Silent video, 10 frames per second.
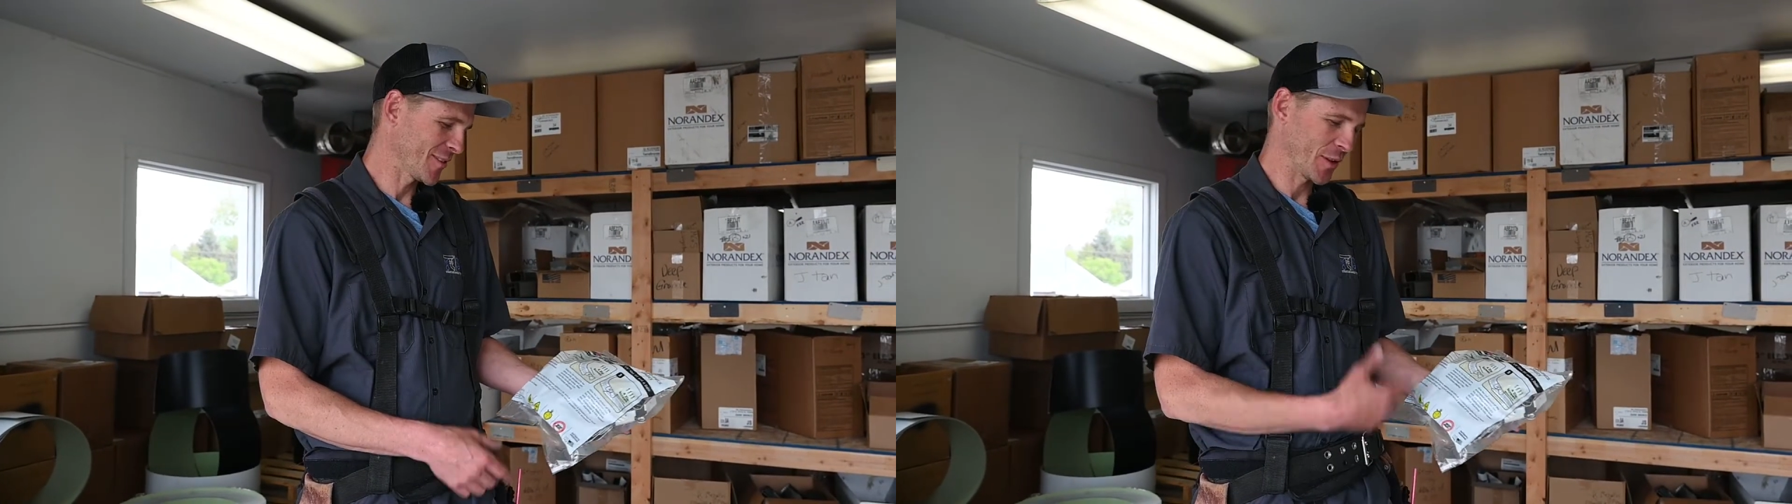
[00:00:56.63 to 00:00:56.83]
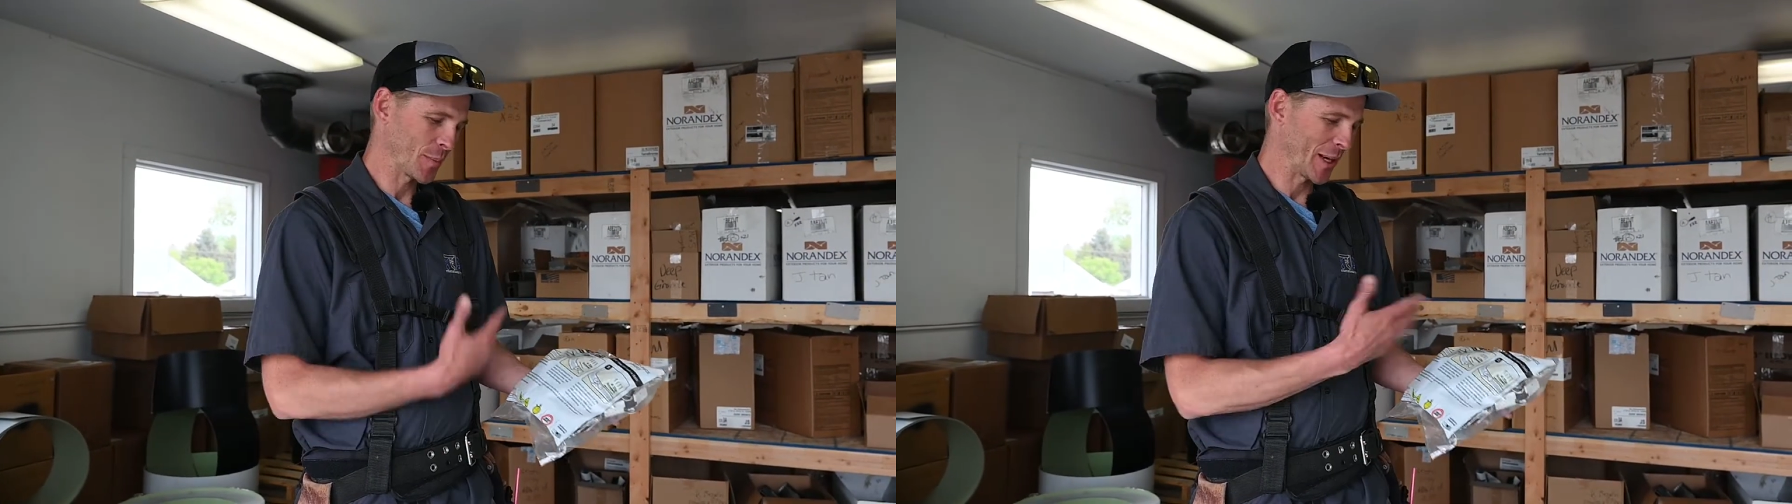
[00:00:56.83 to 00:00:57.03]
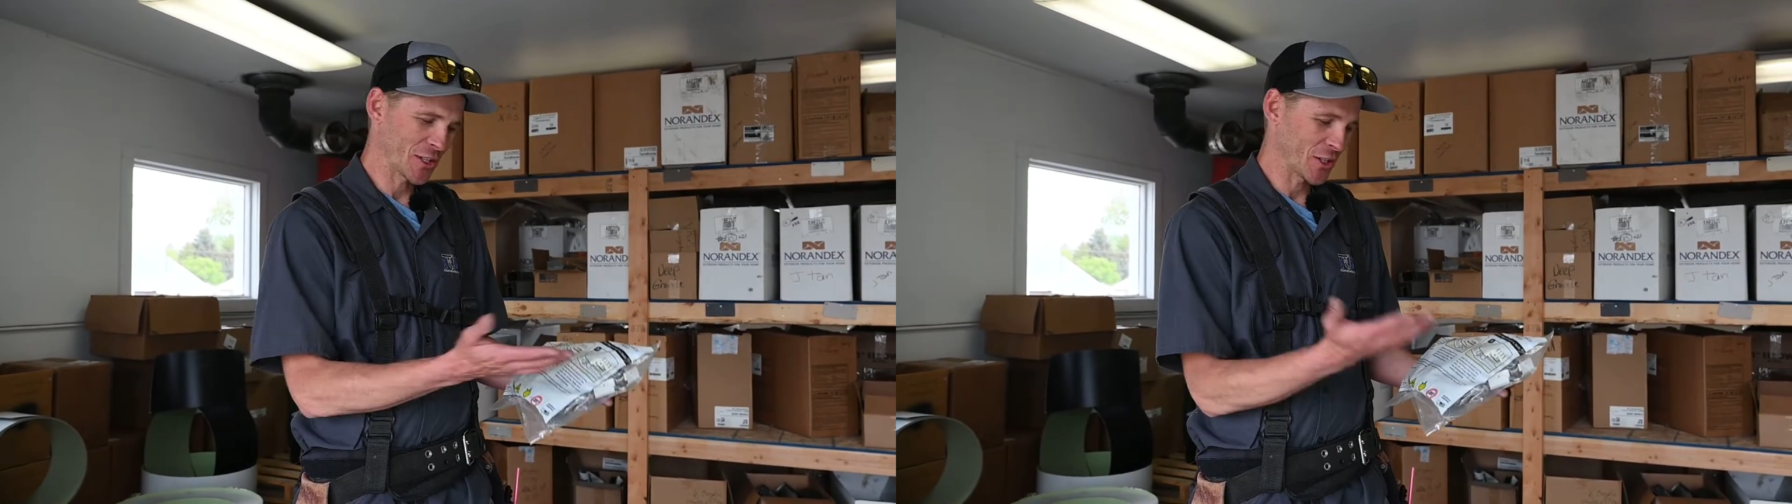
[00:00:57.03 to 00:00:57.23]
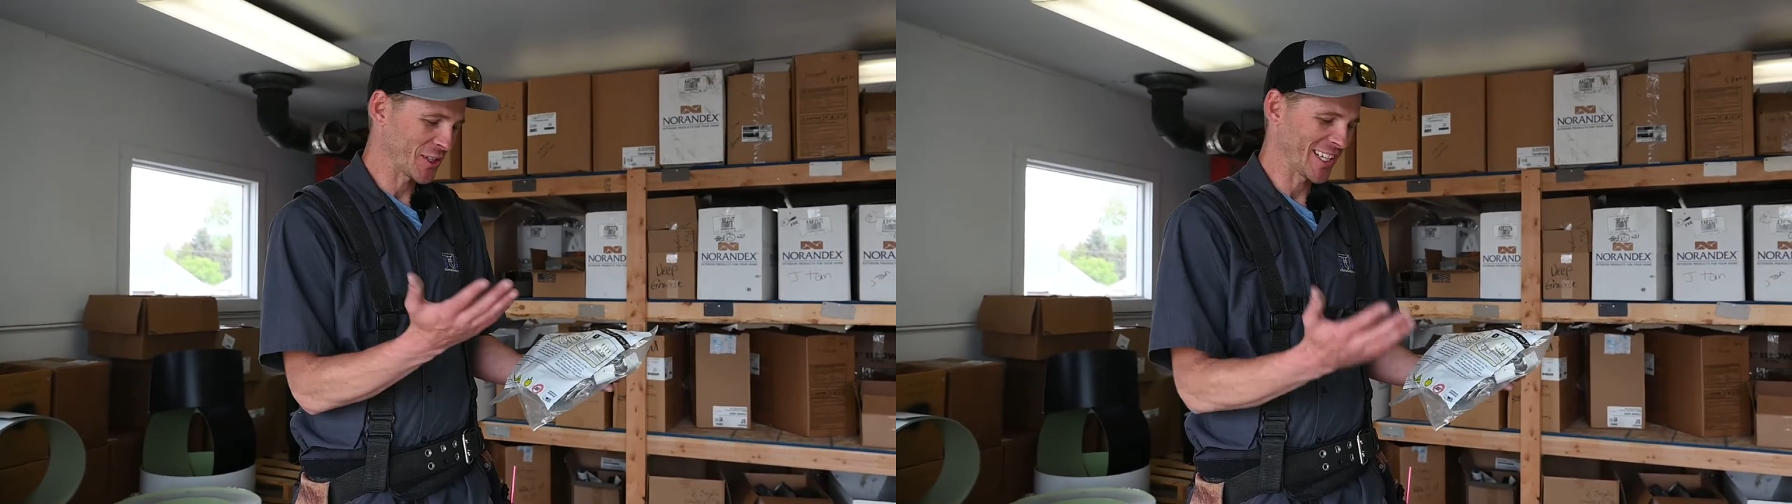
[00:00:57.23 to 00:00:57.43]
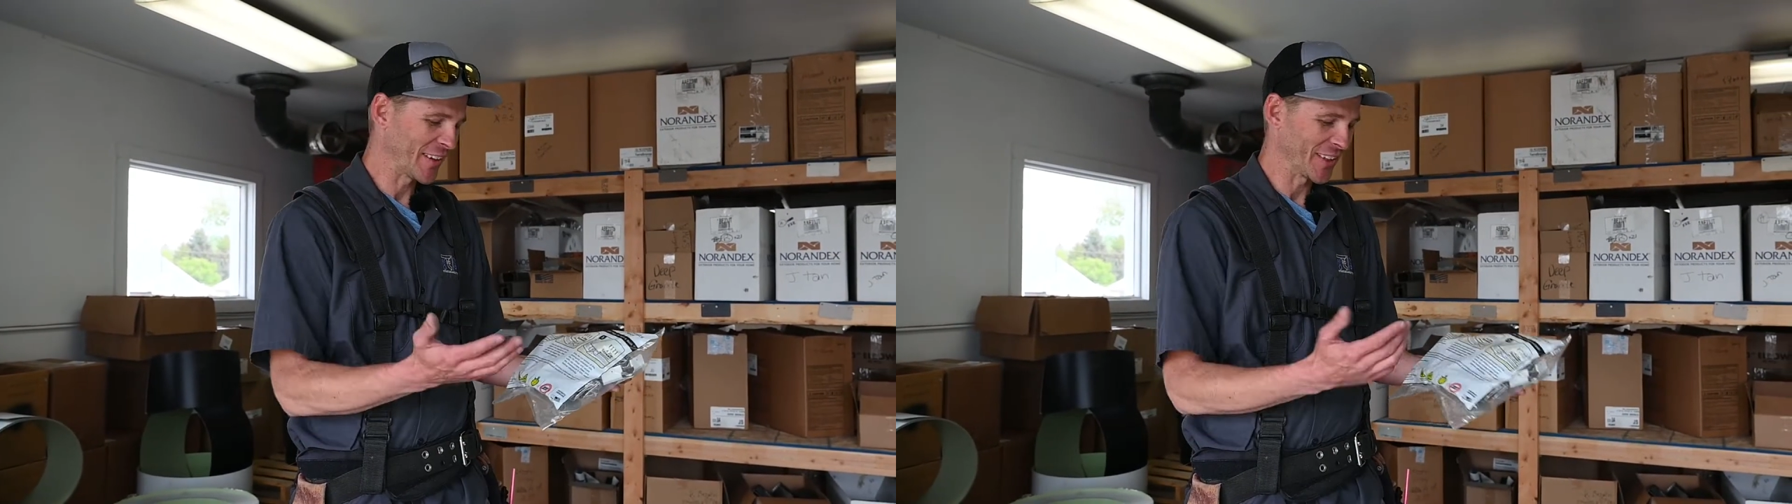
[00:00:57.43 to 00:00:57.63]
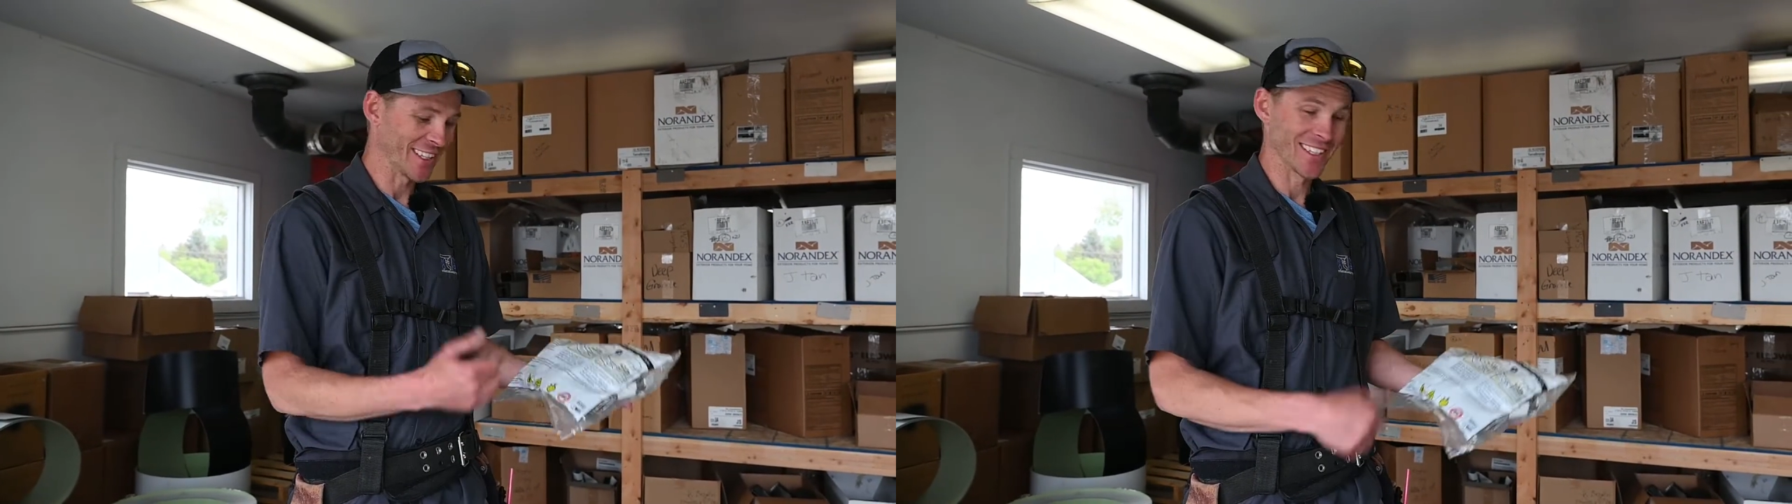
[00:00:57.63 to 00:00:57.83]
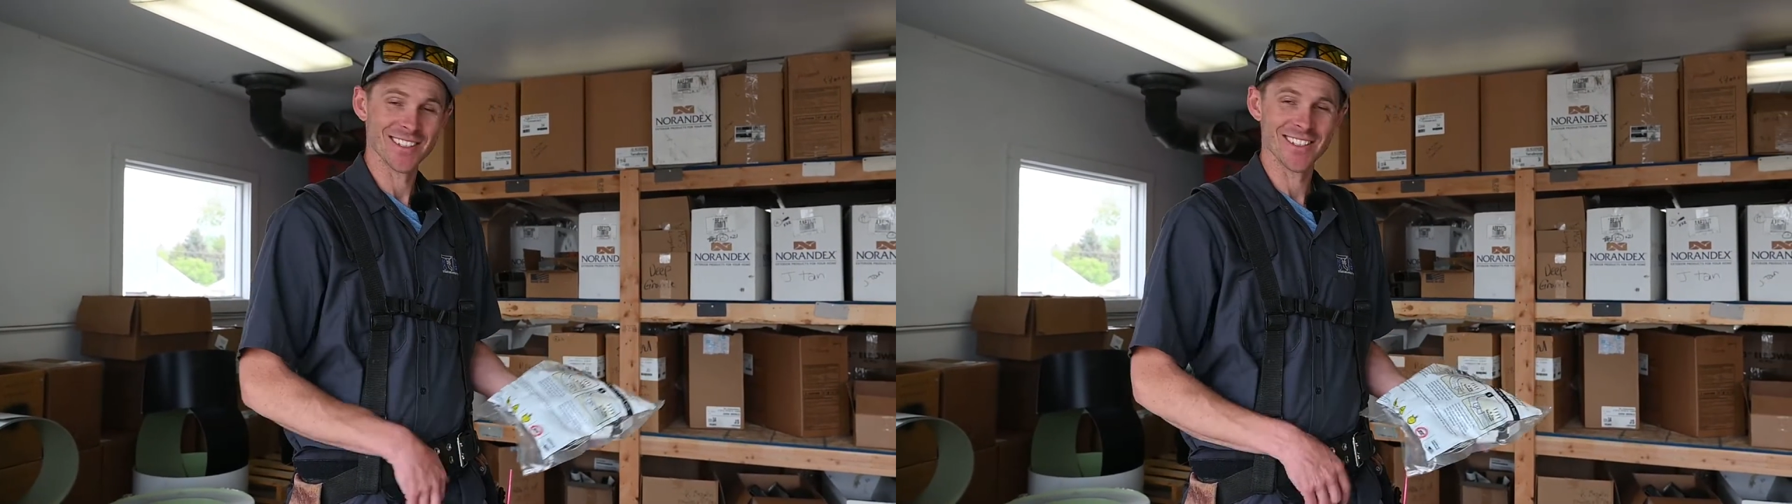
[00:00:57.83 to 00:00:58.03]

with pictures and everything.